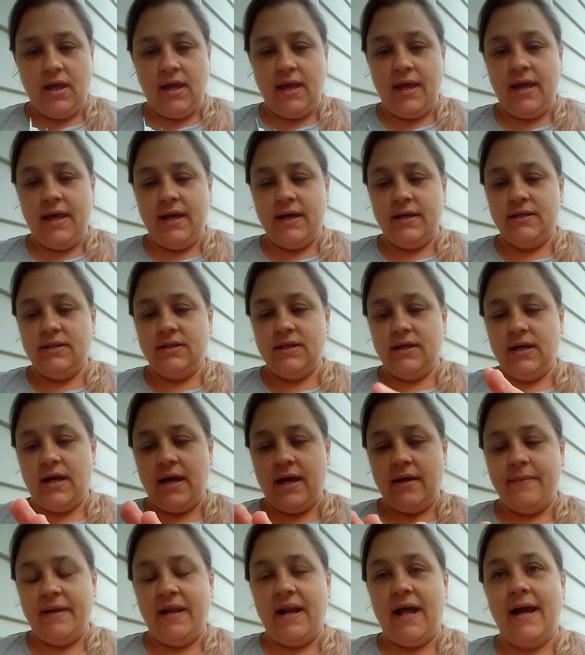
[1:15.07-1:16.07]
And
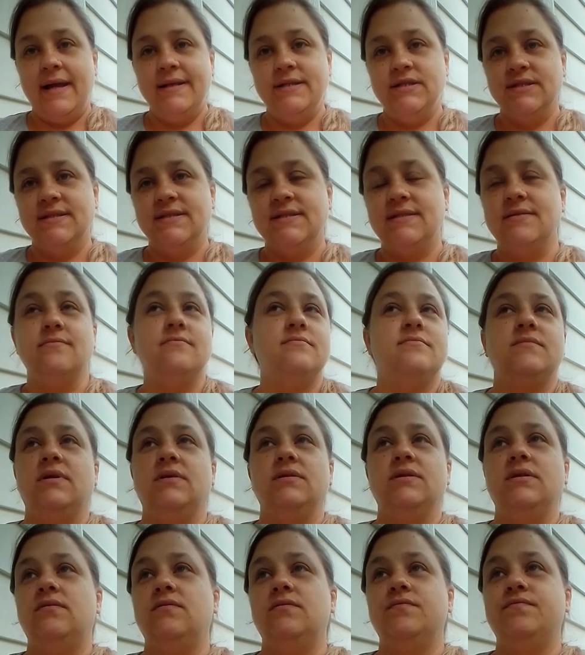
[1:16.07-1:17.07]
I mean, I just
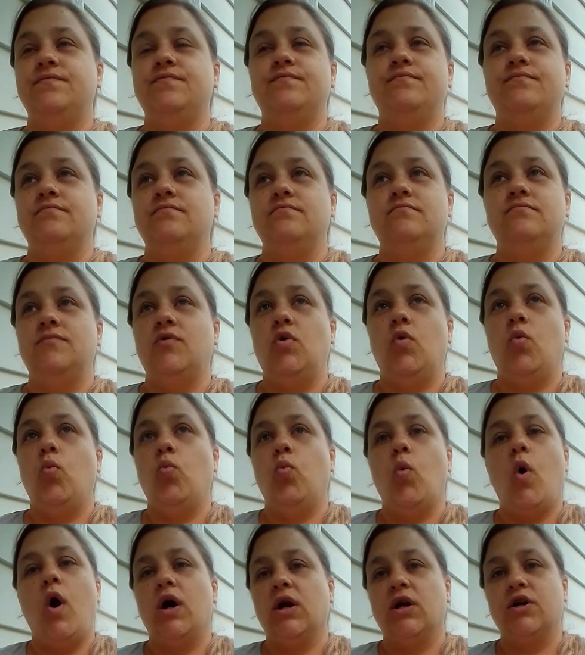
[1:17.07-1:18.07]
love
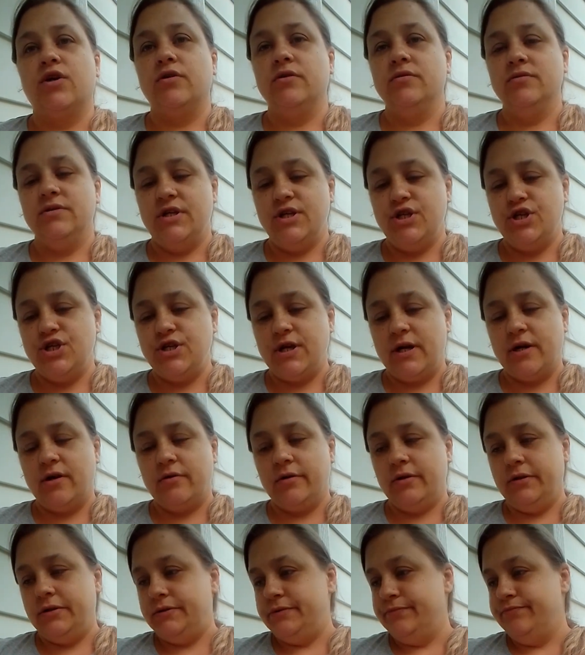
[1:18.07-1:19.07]
water in
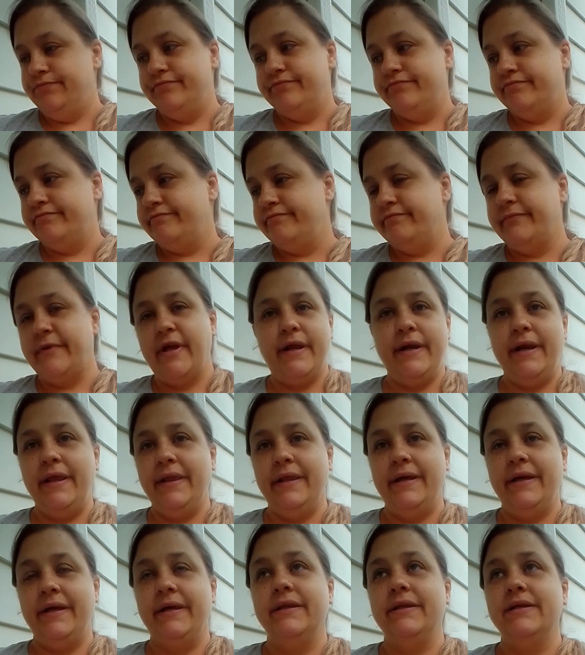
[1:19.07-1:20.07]
general.
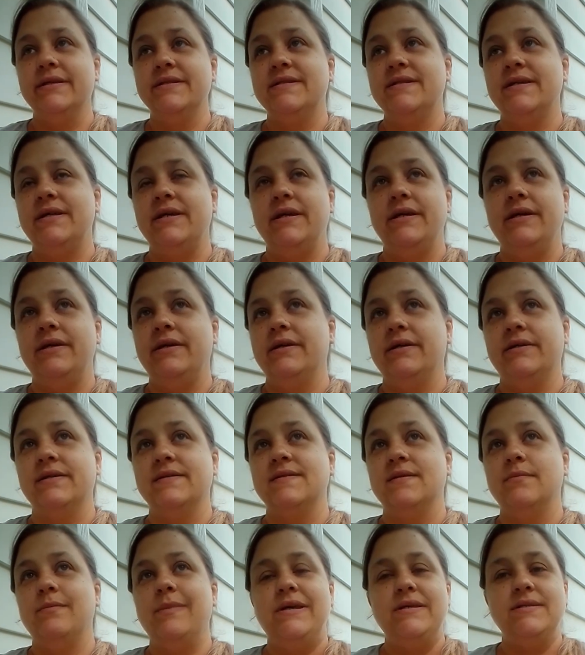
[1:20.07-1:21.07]
Anything in the sea
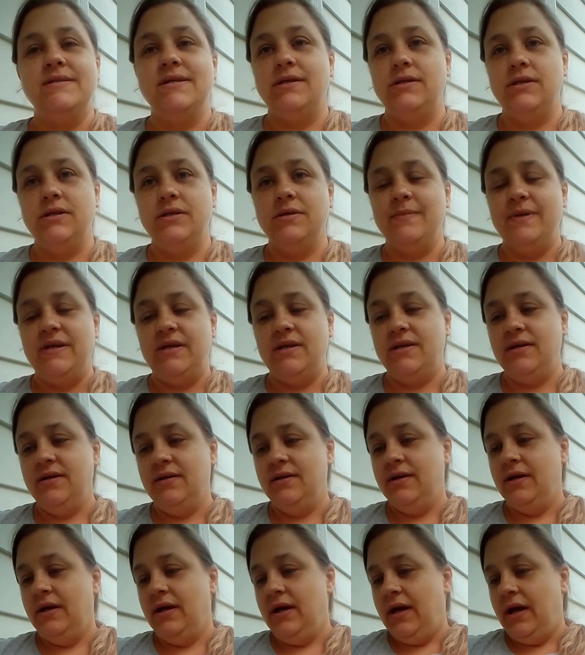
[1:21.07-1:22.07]
is amazing to me.
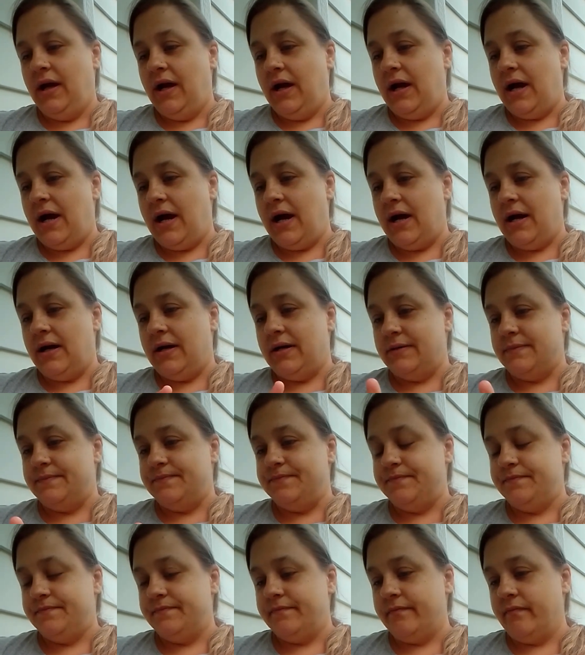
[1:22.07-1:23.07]

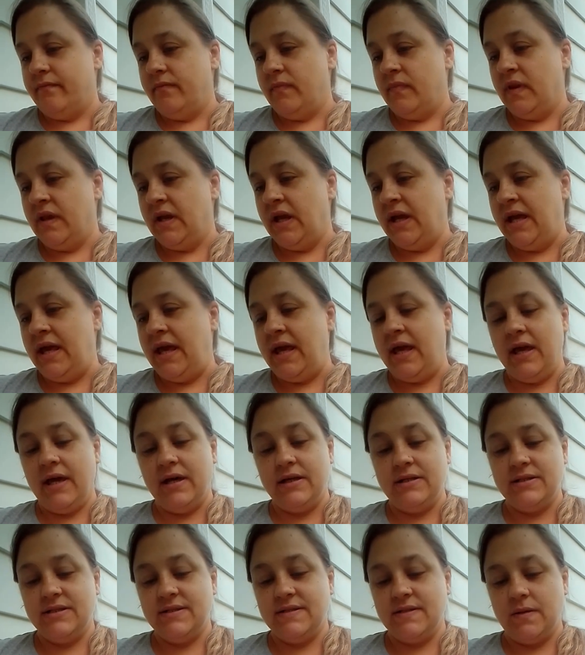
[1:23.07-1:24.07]

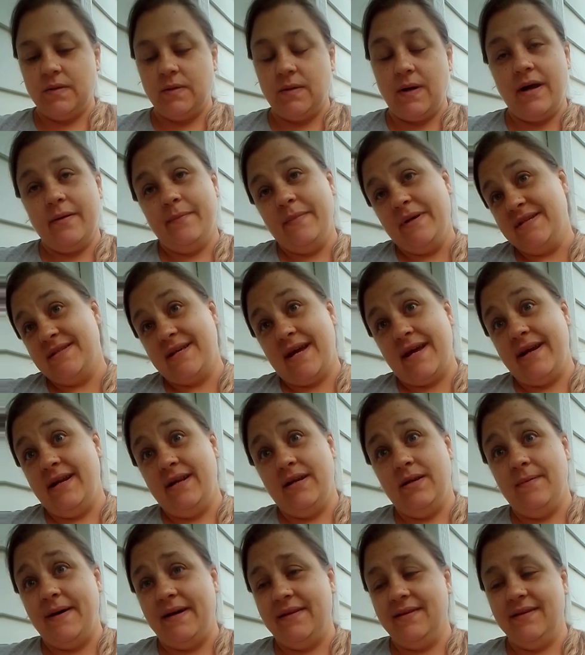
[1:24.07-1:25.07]
And so I'm
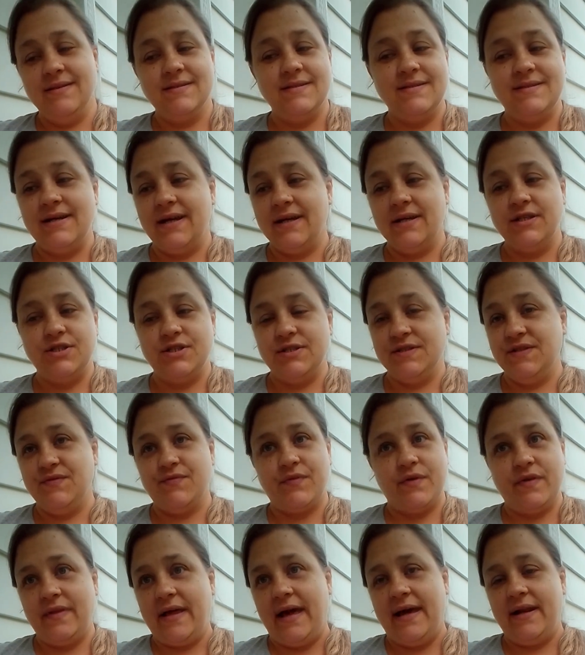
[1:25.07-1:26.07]
excited about this deck just
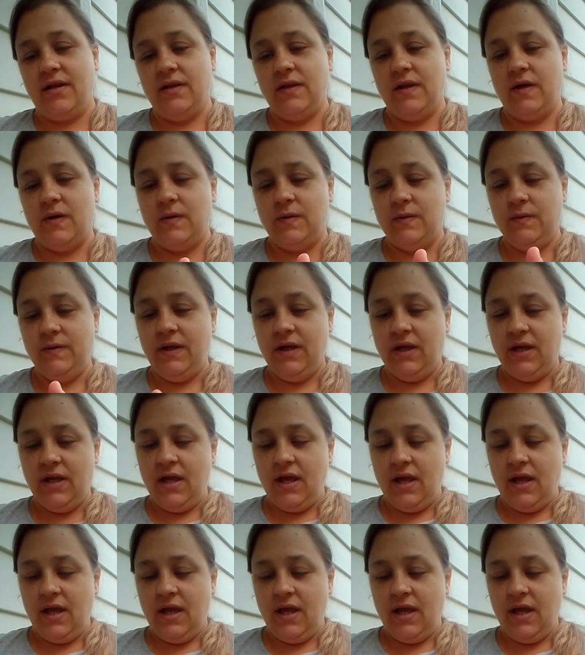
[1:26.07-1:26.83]
for that alone.